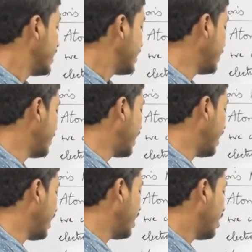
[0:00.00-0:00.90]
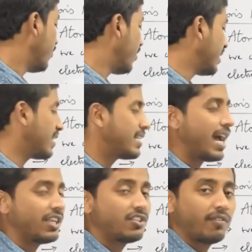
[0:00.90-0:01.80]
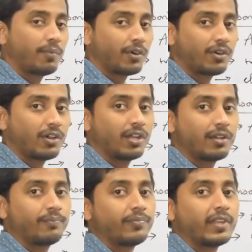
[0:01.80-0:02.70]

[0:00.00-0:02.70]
Similarly, what is the charge of a proton?